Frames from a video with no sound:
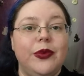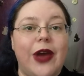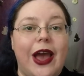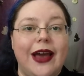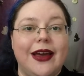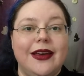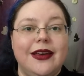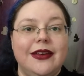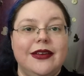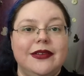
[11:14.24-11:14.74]

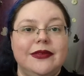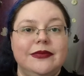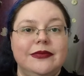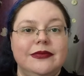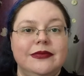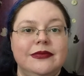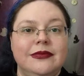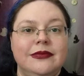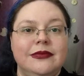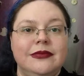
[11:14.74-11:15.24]
Breck.
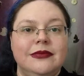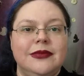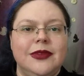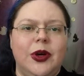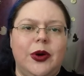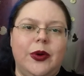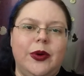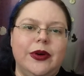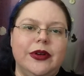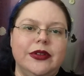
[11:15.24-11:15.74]

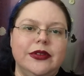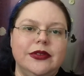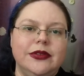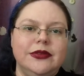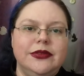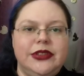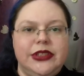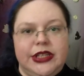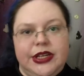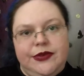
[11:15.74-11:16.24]

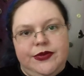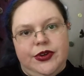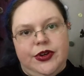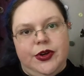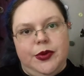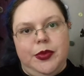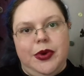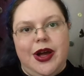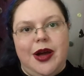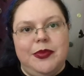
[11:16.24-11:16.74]
Or, to give
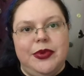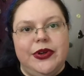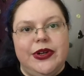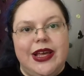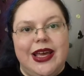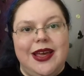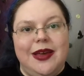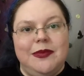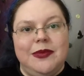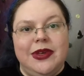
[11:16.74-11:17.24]
her
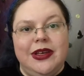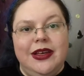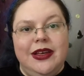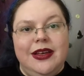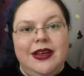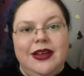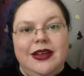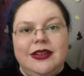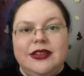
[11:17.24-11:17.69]
proper name,